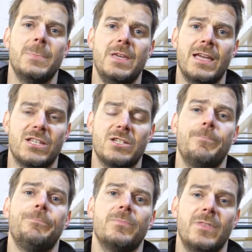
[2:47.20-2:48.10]
Yes,
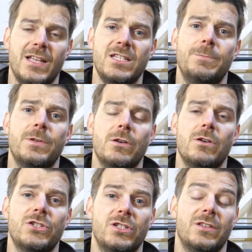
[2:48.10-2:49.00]
that's
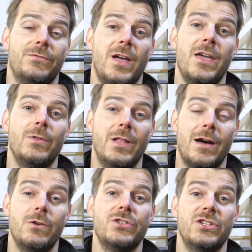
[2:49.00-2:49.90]
because the flywheel
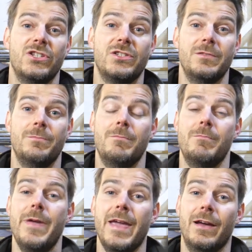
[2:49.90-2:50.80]
house is
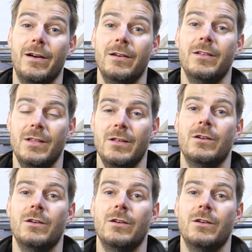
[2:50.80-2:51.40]
bigger